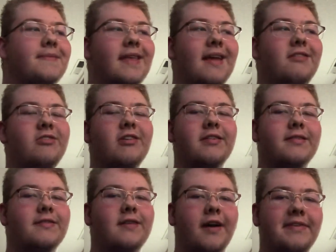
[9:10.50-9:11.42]
It
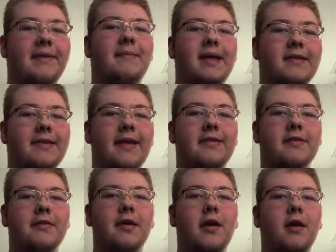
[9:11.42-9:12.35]
just doesn't make
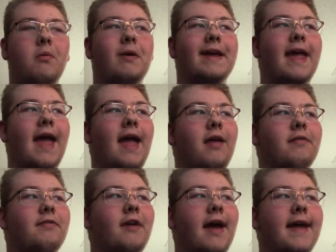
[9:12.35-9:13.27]
sense why
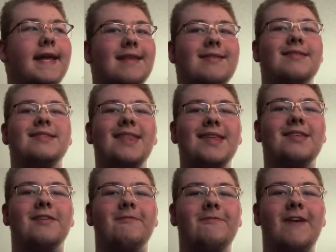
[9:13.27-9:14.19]
KSI gets this
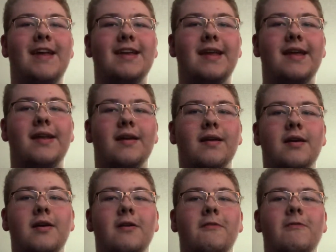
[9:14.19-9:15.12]
offended
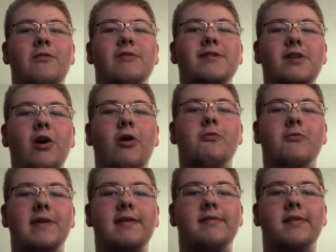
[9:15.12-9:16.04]
for no
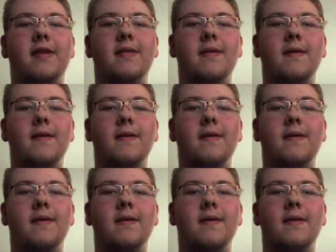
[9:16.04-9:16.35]
reason.